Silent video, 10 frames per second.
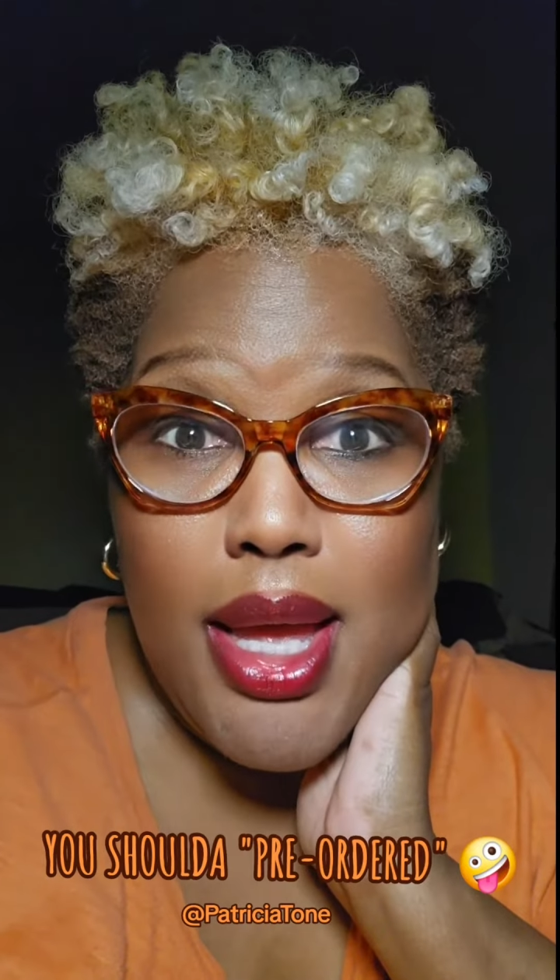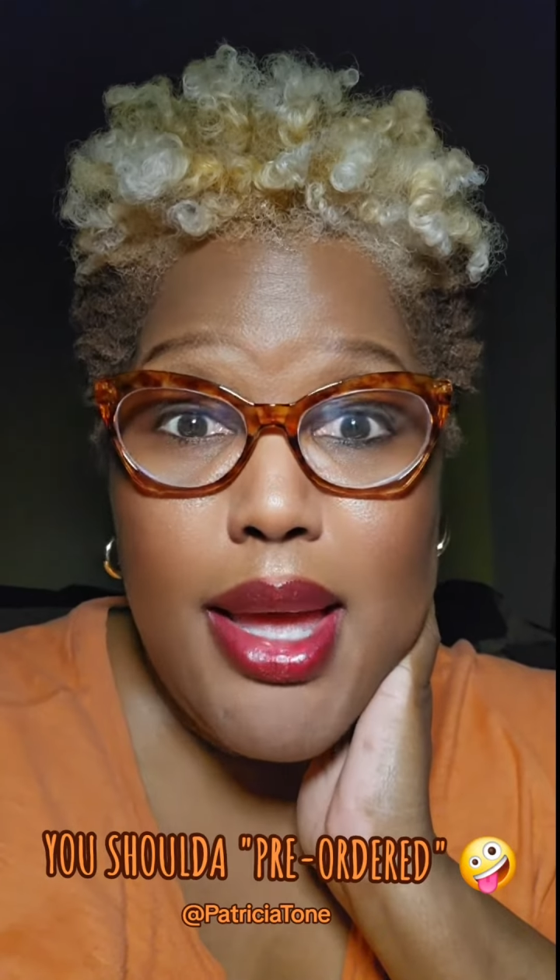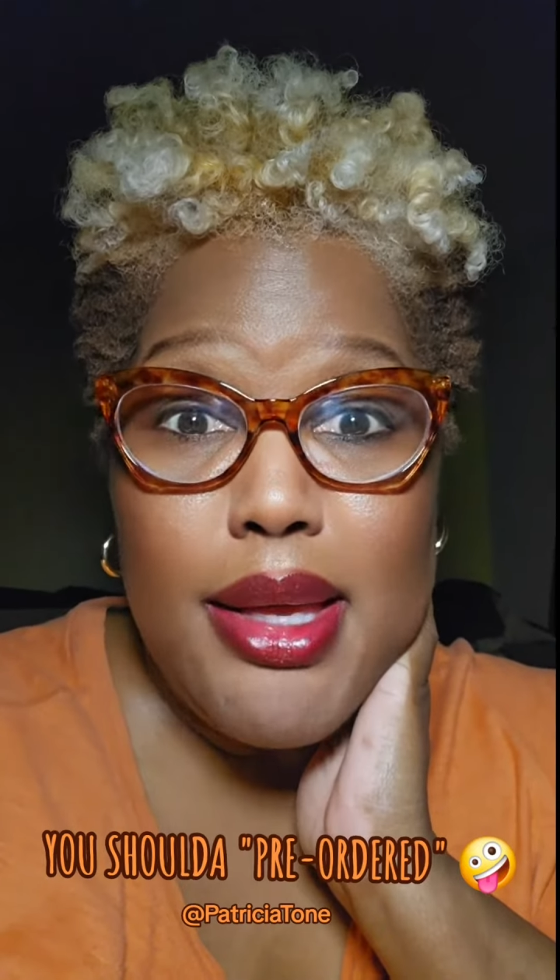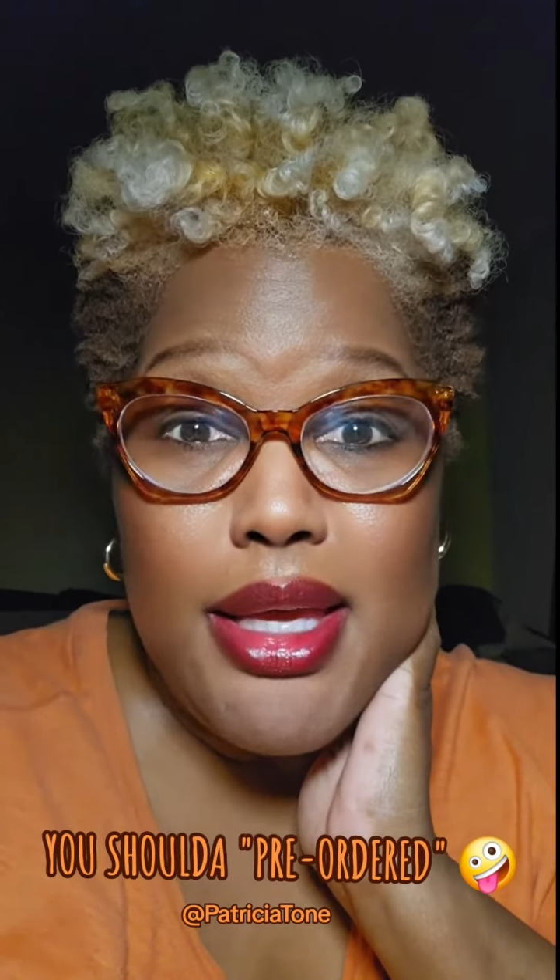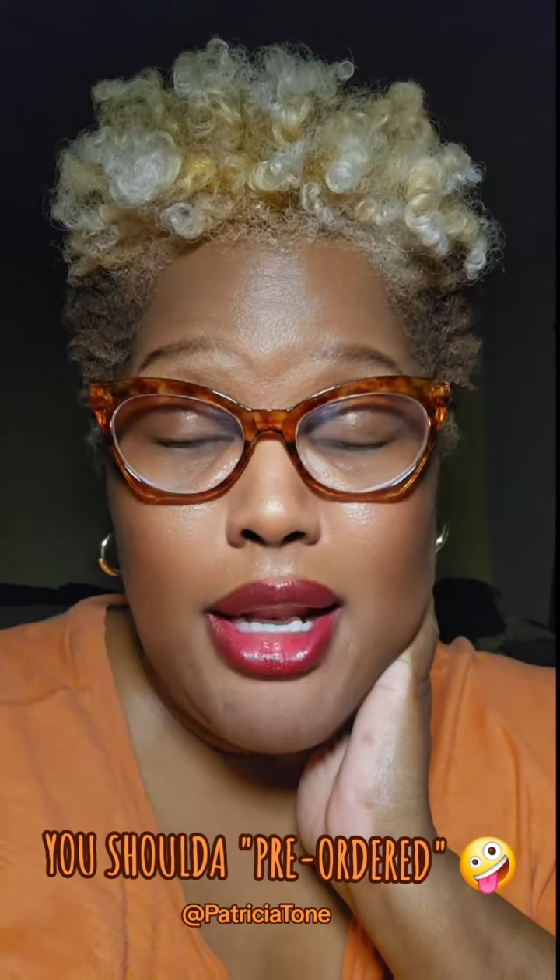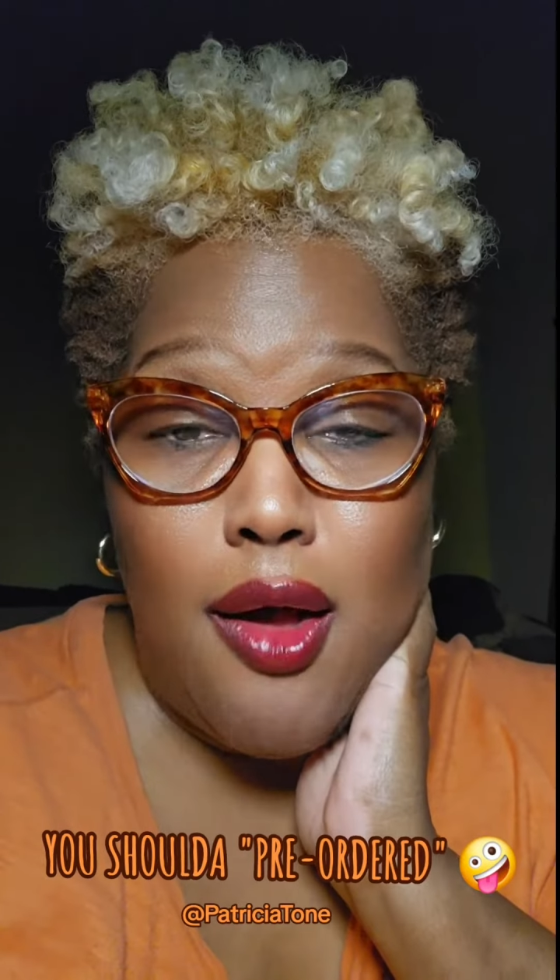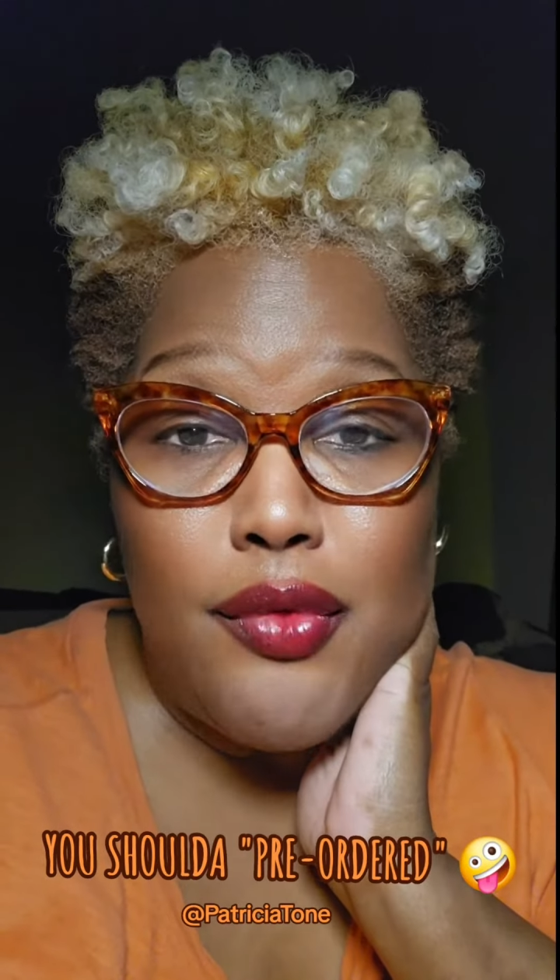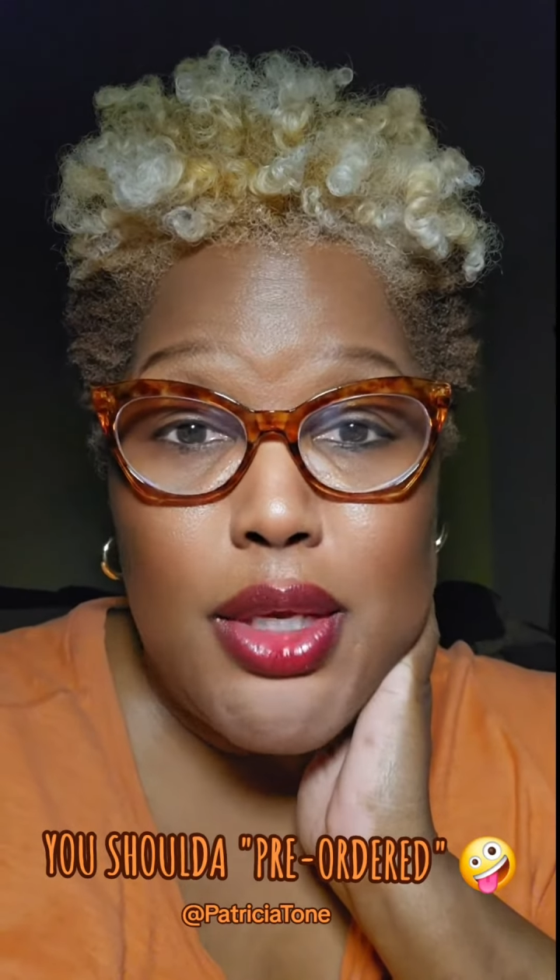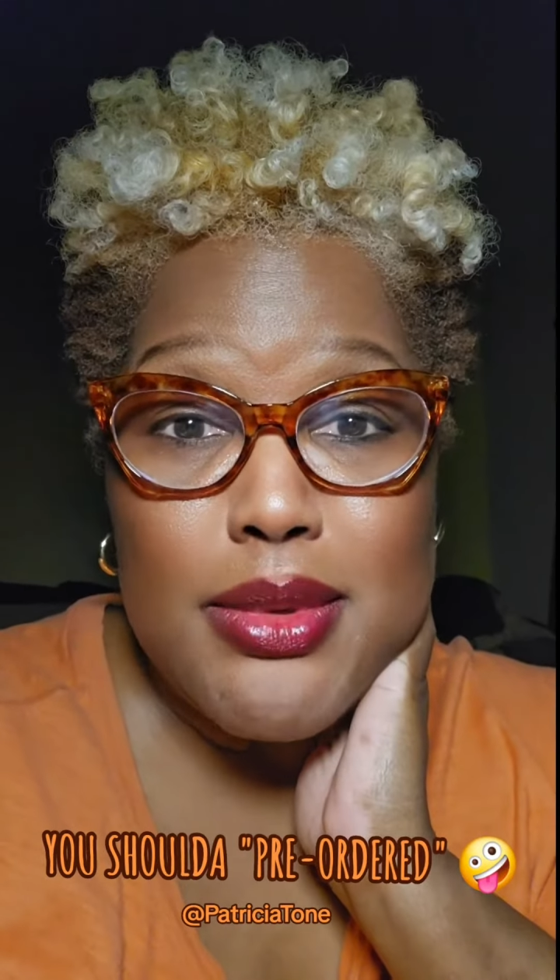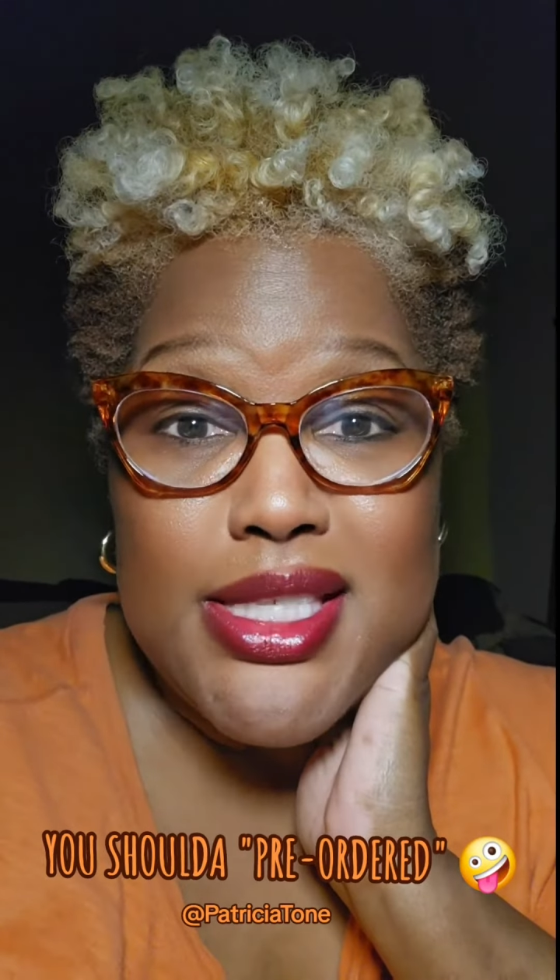and get
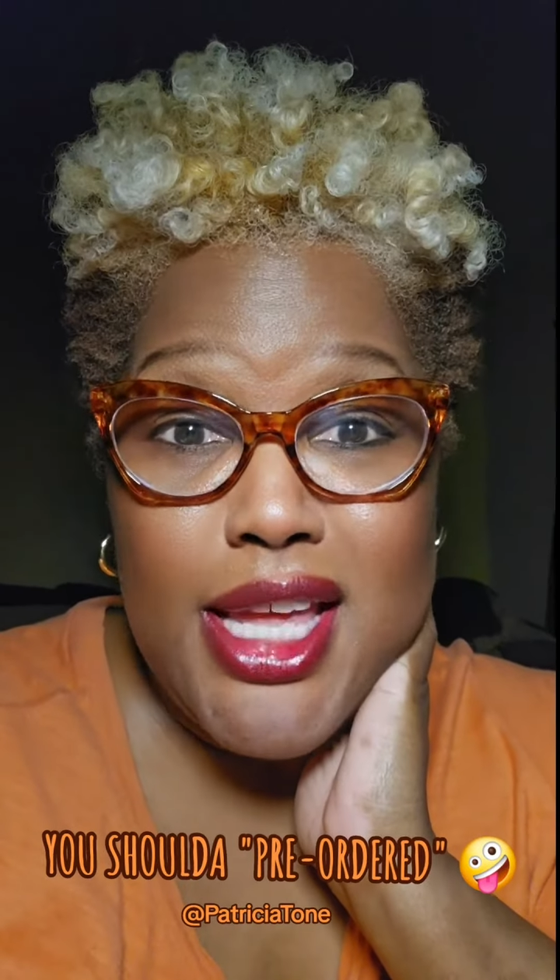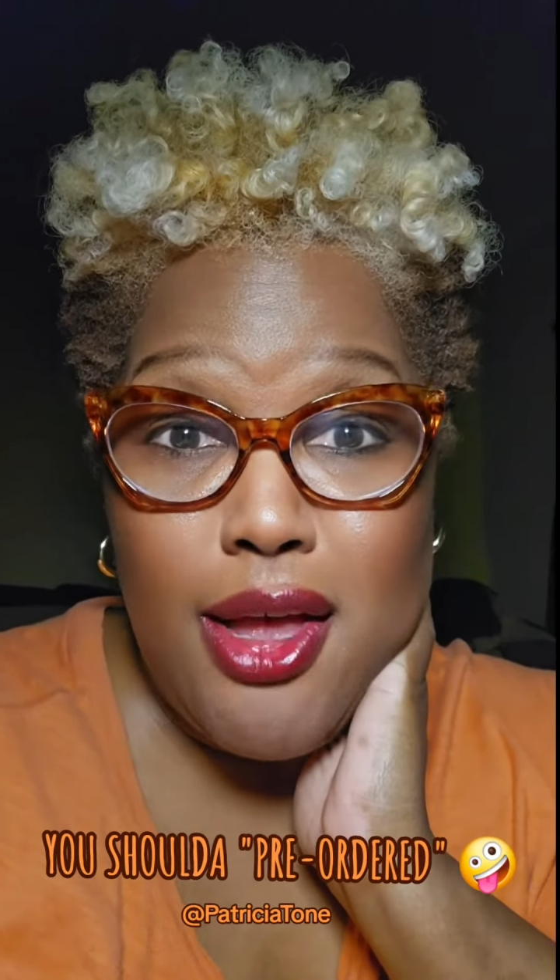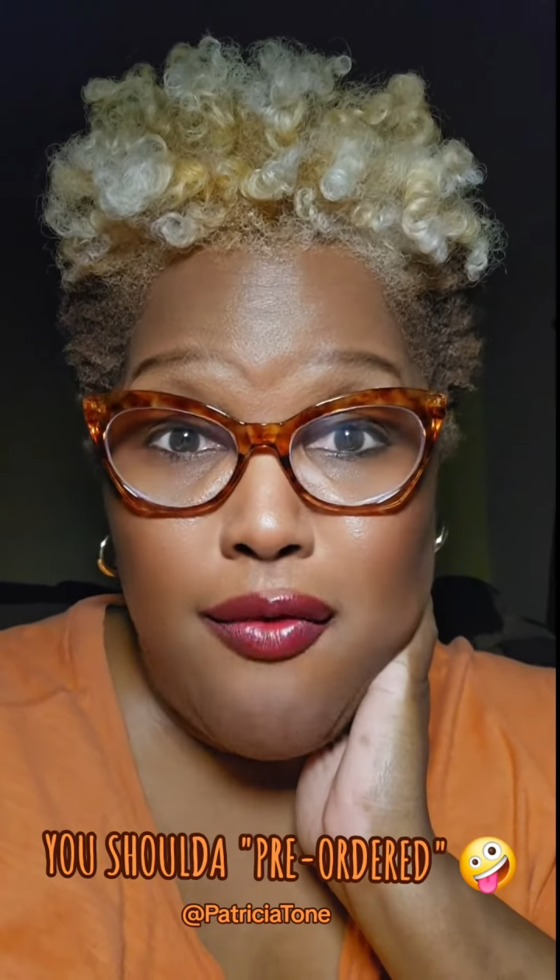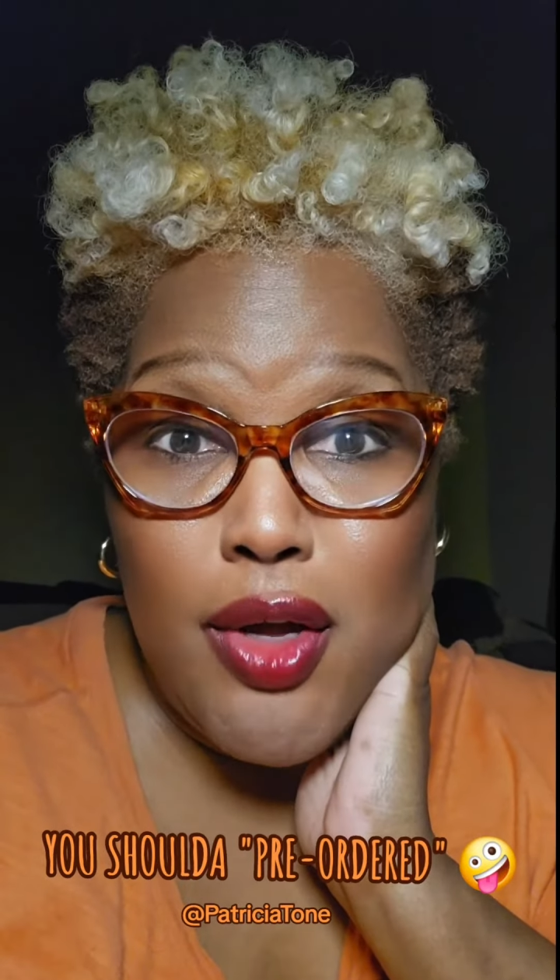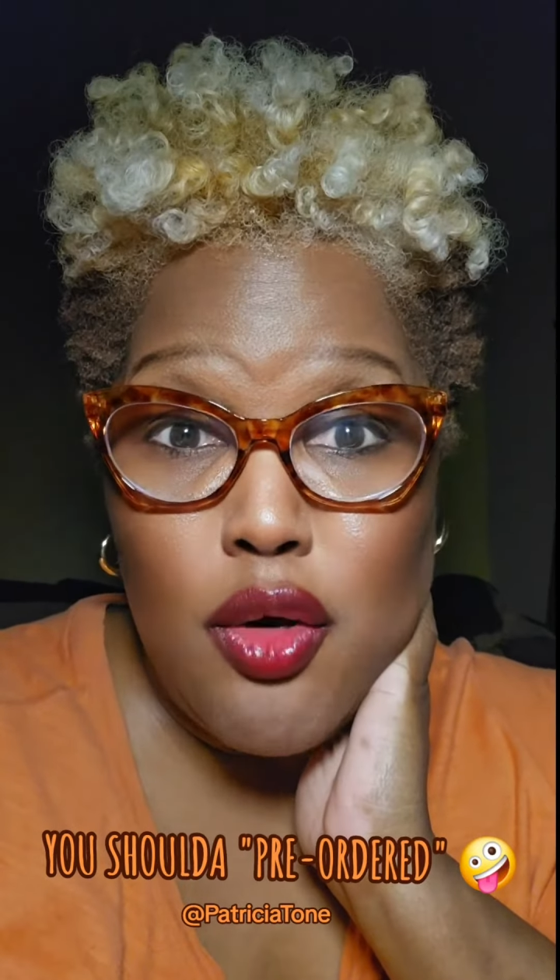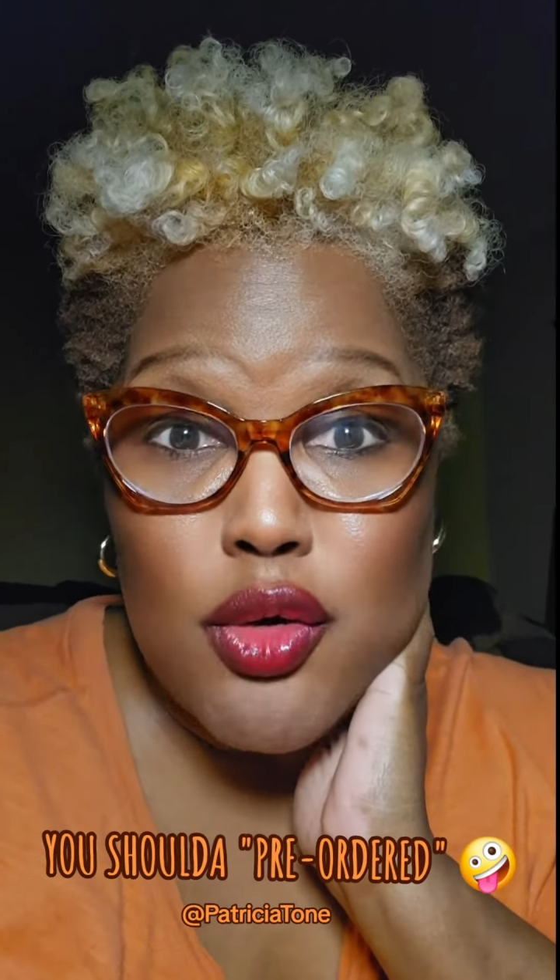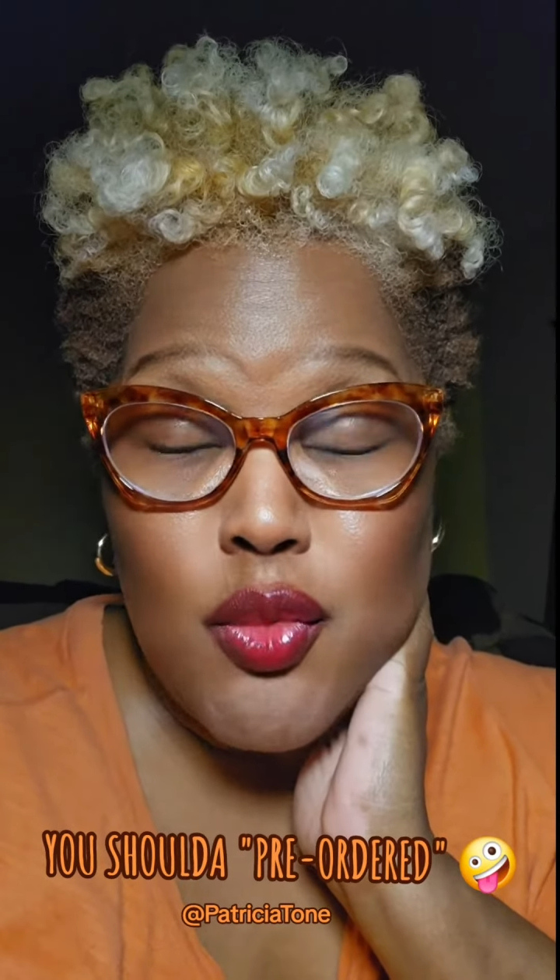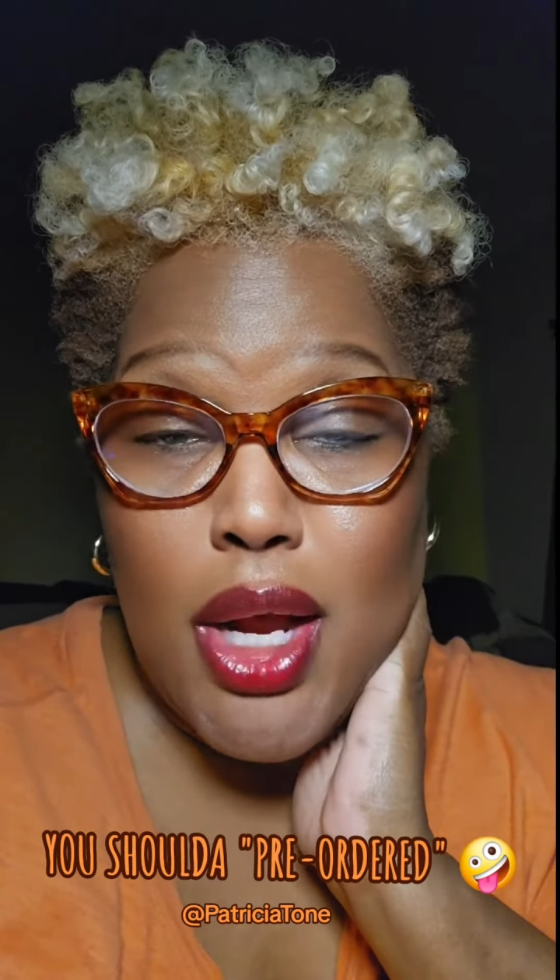off them cell phones